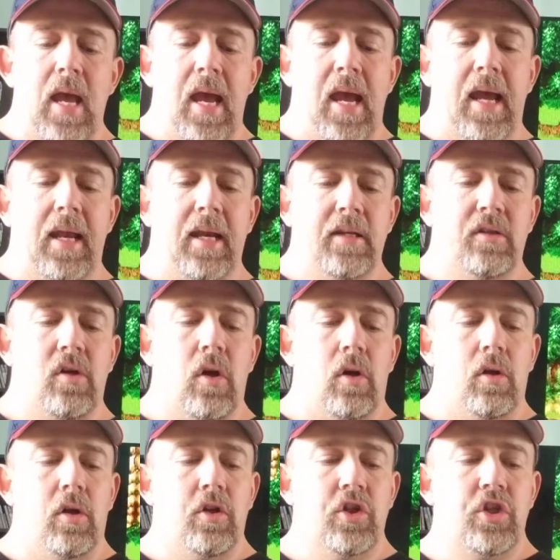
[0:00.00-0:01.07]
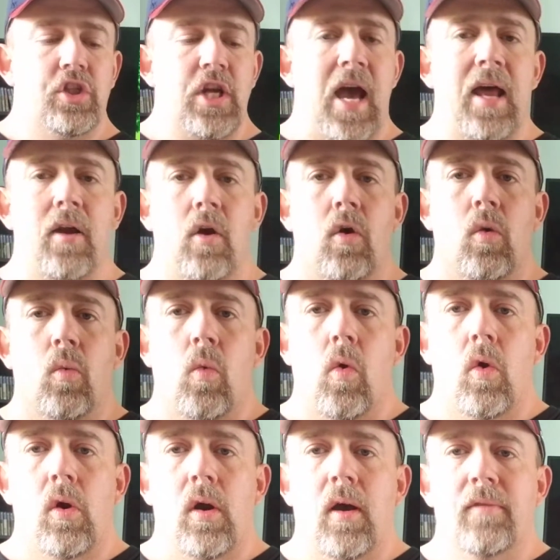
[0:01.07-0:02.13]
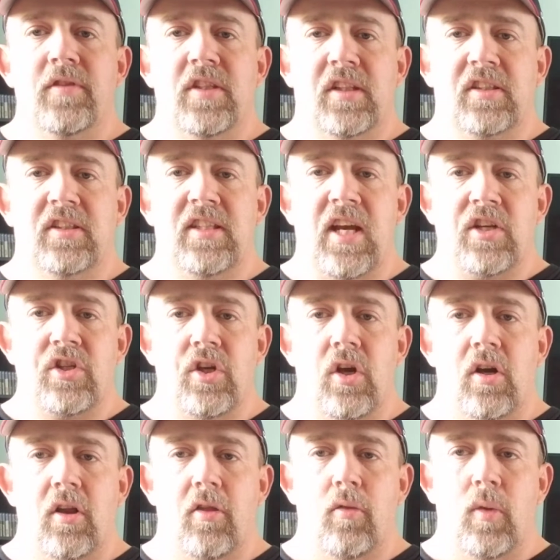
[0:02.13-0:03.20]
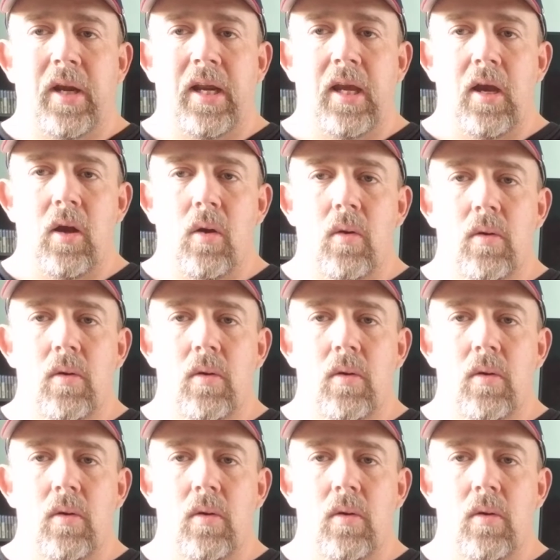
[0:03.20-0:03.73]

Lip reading: And it's called Shadow War of Succession on the 3DO.